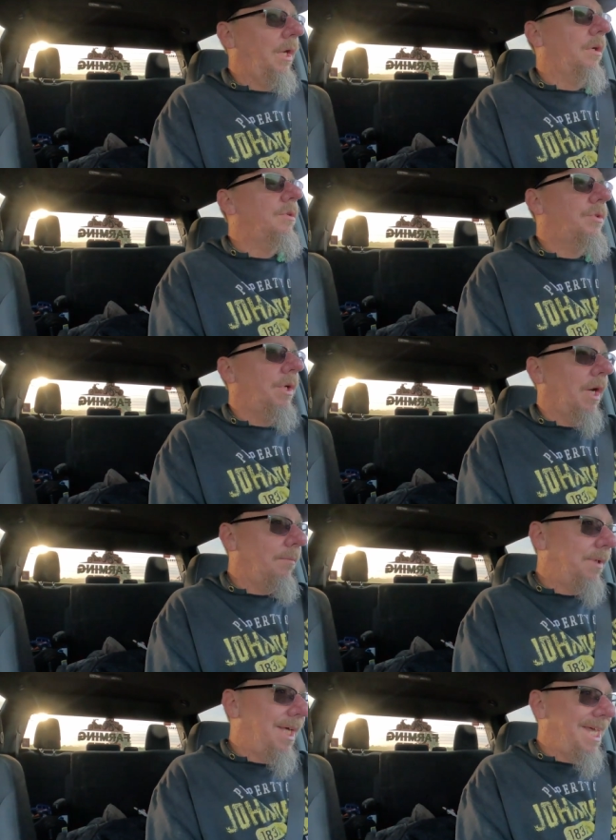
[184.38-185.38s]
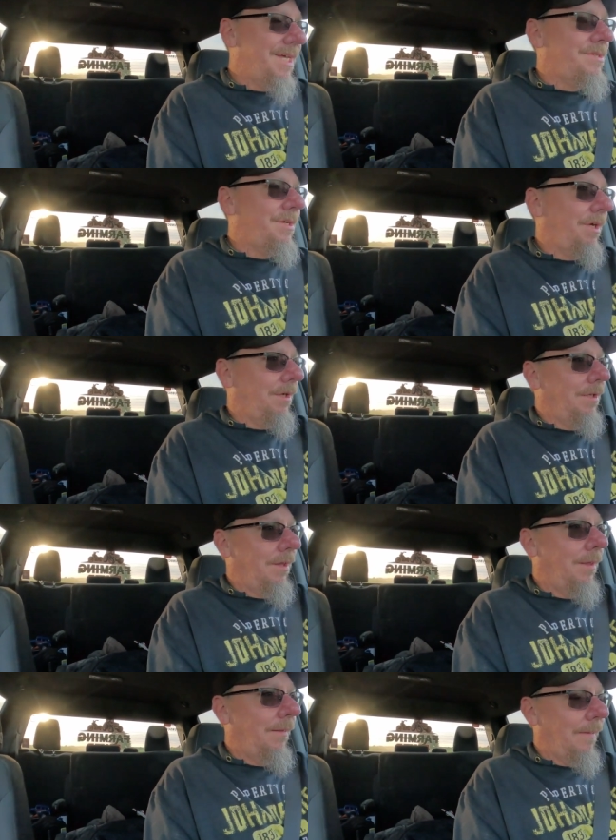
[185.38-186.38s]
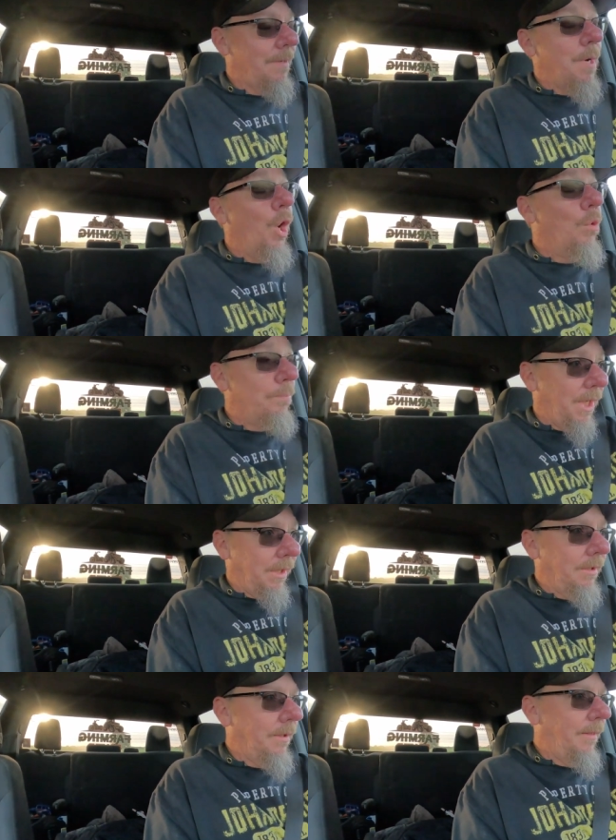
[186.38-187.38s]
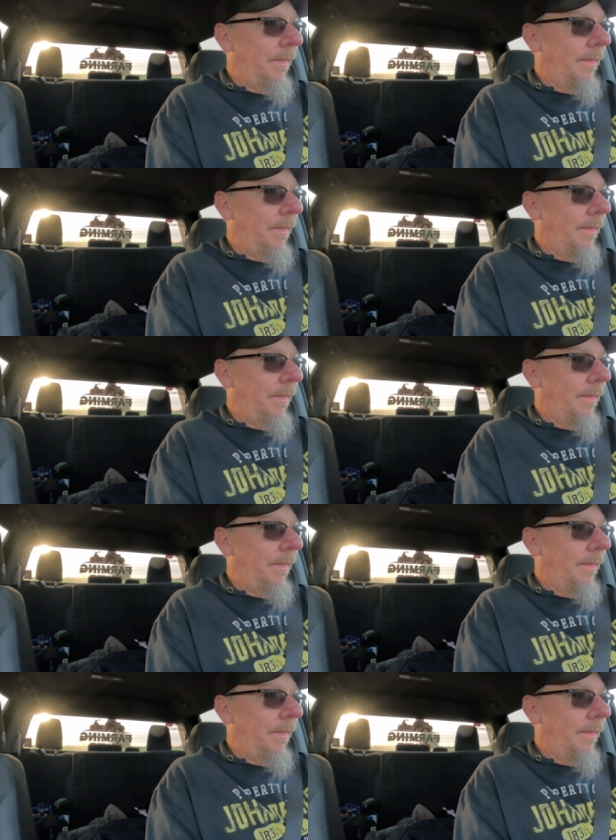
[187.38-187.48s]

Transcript: acres, and I'm hoping